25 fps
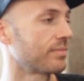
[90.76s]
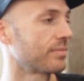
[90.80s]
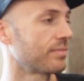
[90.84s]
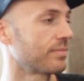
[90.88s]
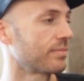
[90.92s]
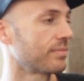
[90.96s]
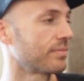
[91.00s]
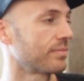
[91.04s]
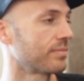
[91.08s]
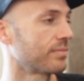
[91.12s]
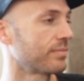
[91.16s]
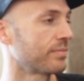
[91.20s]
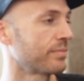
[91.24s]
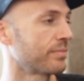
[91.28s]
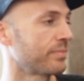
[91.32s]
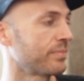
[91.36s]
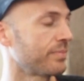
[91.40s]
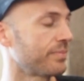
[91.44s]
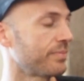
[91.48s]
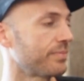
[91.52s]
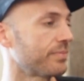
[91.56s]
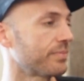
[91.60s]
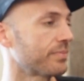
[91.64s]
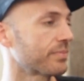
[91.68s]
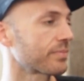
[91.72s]

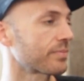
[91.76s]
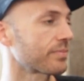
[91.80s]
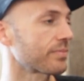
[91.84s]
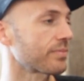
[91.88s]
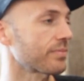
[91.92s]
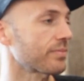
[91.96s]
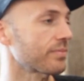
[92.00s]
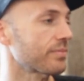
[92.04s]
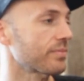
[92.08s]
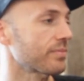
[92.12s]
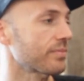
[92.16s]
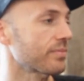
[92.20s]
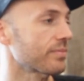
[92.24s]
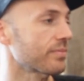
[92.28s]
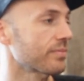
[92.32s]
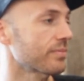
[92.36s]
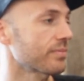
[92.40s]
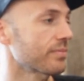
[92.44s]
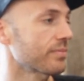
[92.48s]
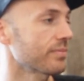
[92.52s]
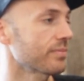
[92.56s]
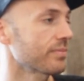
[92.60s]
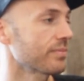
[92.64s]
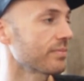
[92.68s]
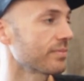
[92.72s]

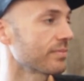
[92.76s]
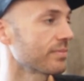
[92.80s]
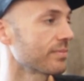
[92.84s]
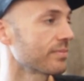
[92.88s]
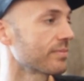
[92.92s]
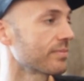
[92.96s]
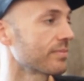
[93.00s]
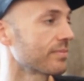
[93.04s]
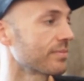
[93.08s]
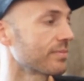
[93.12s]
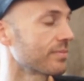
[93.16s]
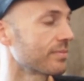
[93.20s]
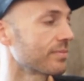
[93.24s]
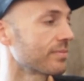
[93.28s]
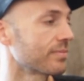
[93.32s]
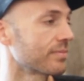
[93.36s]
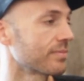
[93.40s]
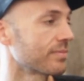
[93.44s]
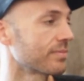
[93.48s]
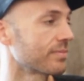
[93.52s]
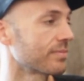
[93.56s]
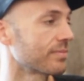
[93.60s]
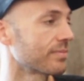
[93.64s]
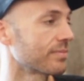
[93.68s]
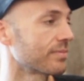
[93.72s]

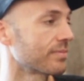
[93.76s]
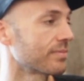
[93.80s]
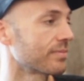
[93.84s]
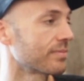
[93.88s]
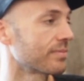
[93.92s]
[no speech]